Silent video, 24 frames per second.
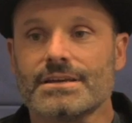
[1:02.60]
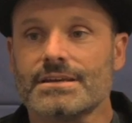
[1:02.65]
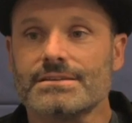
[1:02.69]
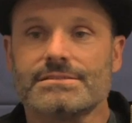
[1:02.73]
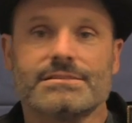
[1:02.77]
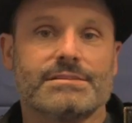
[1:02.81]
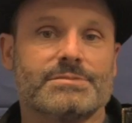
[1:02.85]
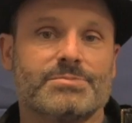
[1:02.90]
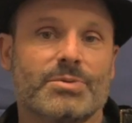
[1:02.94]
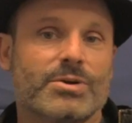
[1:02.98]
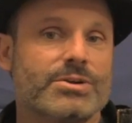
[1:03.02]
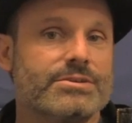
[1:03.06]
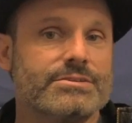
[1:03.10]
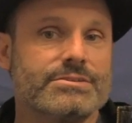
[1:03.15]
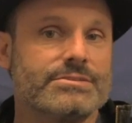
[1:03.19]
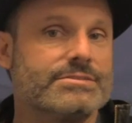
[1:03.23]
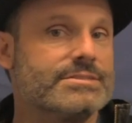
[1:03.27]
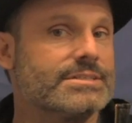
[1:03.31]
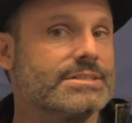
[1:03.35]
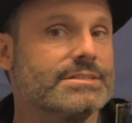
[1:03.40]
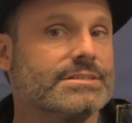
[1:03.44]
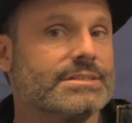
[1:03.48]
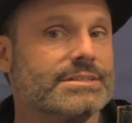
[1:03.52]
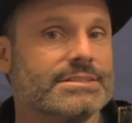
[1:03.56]
Scientists as
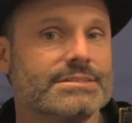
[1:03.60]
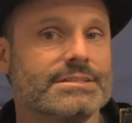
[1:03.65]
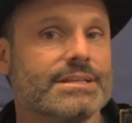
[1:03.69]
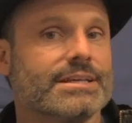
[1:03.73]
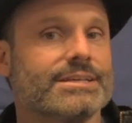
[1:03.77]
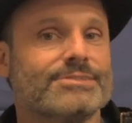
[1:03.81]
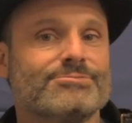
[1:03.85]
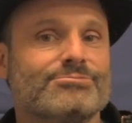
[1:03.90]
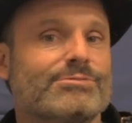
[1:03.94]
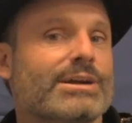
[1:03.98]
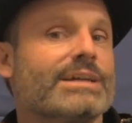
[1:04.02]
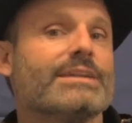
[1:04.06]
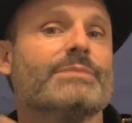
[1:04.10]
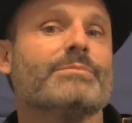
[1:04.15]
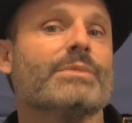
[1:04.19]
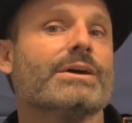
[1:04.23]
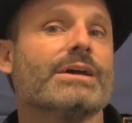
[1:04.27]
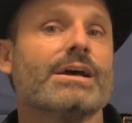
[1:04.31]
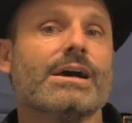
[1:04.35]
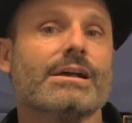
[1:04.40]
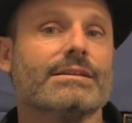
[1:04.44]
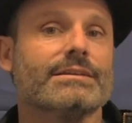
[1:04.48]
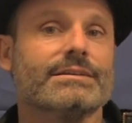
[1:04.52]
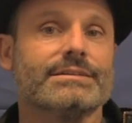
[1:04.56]
Partners is like right up my
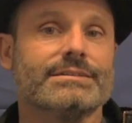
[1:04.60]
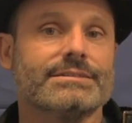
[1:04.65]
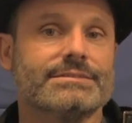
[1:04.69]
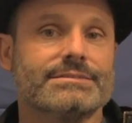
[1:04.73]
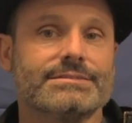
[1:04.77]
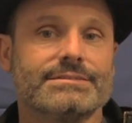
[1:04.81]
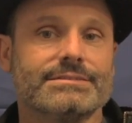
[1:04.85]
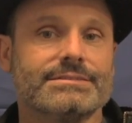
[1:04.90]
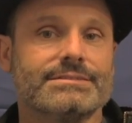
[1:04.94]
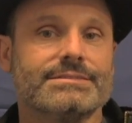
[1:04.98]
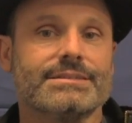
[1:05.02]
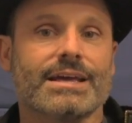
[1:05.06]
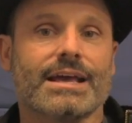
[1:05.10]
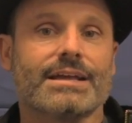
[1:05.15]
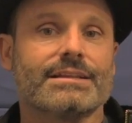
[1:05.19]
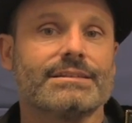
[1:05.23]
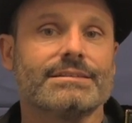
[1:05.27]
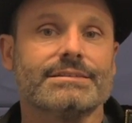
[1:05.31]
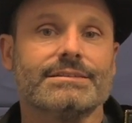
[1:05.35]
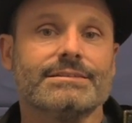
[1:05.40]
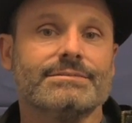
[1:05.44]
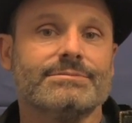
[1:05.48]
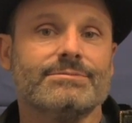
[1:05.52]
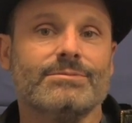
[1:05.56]
alley. It's
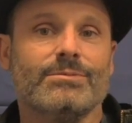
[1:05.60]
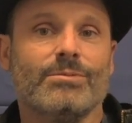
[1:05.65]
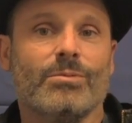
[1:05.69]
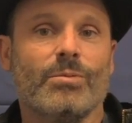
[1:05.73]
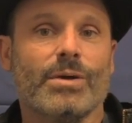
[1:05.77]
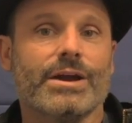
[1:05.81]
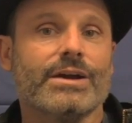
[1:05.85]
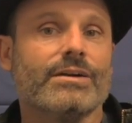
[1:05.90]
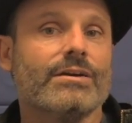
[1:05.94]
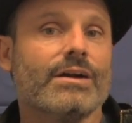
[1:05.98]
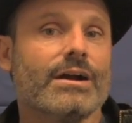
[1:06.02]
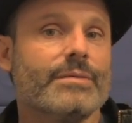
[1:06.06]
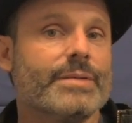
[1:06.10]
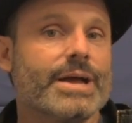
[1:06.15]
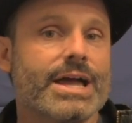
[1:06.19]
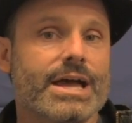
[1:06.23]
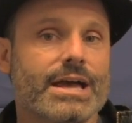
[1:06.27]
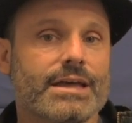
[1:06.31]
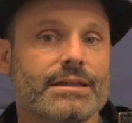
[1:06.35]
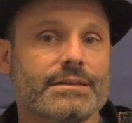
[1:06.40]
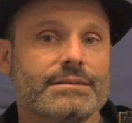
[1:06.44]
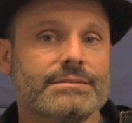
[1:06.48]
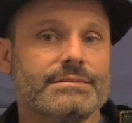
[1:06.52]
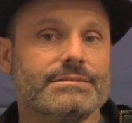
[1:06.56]
exactly where I'm
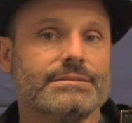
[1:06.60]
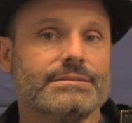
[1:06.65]
at.